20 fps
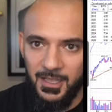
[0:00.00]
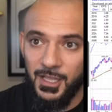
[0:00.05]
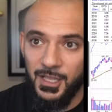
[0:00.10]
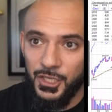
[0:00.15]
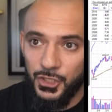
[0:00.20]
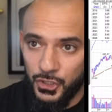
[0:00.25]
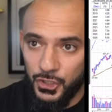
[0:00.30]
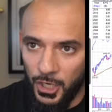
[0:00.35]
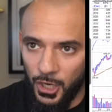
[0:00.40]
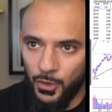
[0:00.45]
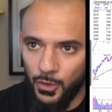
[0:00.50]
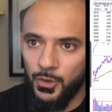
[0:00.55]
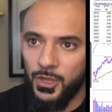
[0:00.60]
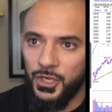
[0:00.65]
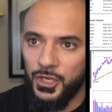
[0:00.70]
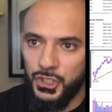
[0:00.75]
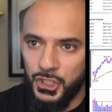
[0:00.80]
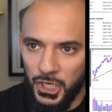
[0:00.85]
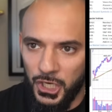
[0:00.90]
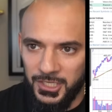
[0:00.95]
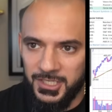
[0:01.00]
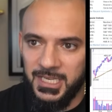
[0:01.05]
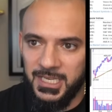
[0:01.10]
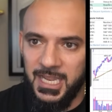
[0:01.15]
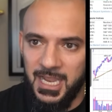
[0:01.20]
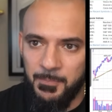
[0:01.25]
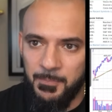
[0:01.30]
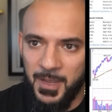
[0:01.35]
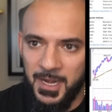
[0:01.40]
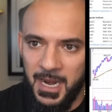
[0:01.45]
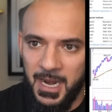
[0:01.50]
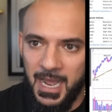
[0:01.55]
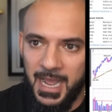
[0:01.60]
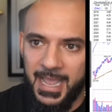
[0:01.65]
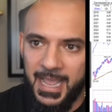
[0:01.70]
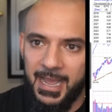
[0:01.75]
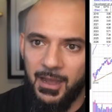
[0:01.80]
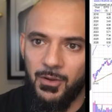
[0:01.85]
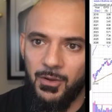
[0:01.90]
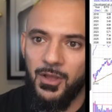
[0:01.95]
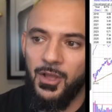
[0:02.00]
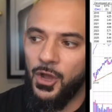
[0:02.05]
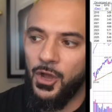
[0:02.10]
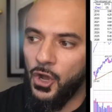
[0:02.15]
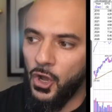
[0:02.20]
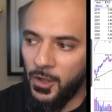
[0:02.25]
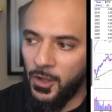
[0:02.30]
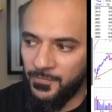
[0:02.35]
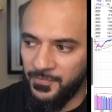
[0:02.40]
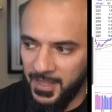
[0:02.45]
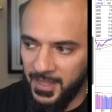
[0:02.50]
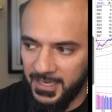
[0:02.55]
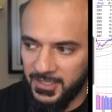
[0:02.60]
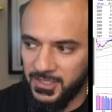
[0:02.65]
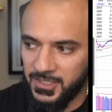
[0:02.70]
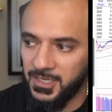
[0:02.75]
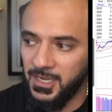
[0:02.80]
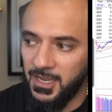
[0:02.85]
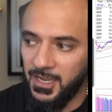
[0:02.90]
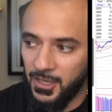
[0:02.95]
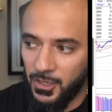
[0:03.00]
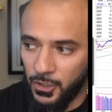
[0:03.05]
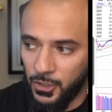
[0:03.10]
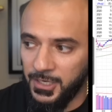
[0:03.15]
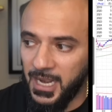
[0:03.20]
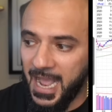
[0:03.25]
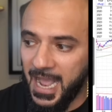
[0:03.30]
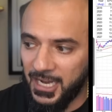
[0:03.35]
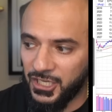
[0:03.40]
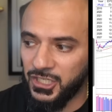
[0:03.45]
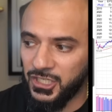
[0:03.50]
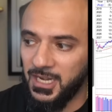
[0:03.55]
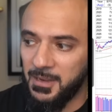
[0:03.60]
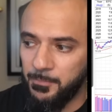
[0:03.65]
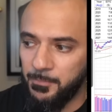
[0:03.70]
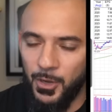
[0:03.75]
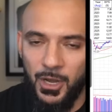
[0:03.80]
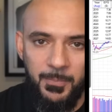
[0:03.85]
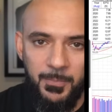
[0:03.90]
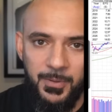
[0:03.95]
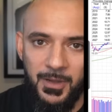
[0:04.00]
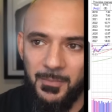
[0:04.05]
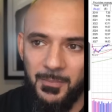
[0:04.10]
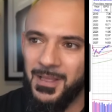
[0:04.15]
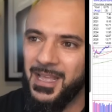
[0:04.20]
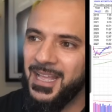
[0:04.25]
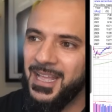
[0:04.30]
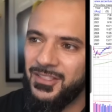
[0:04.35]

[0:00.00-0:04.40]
So just keep an eye out on this. Could actually pop up.